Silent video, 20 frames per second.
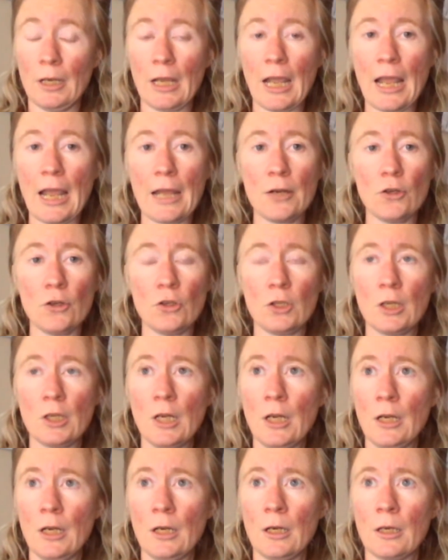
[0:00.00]
And
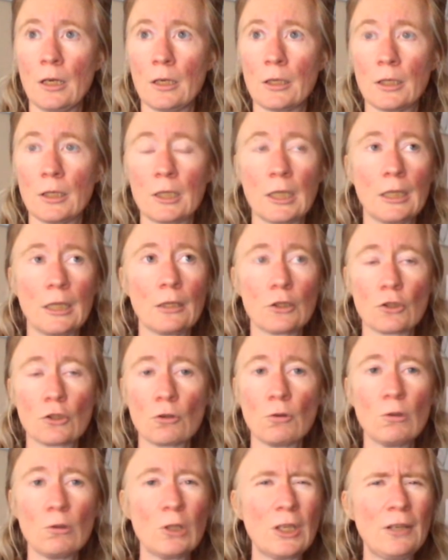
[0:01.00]
the things,
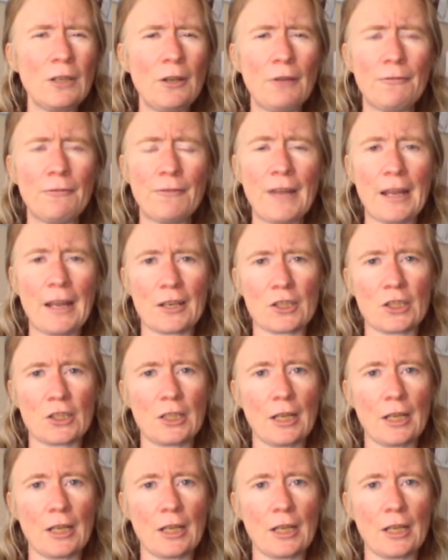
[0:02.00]
all the effects,